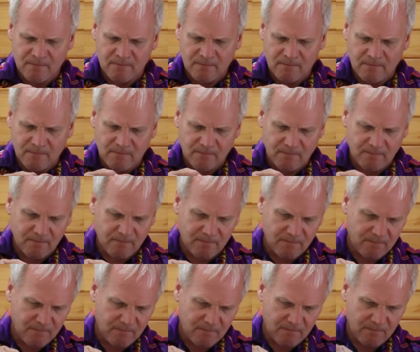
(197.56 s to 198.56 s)

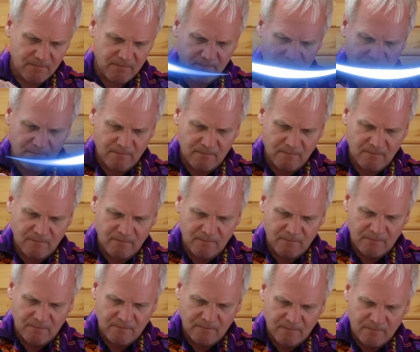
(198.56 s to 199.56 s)

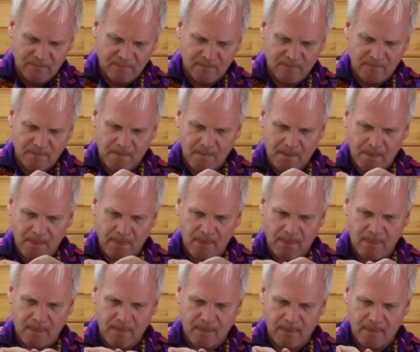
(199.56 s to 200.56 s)

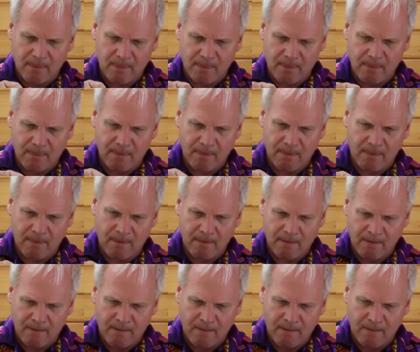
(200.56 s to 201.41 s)
[no speech]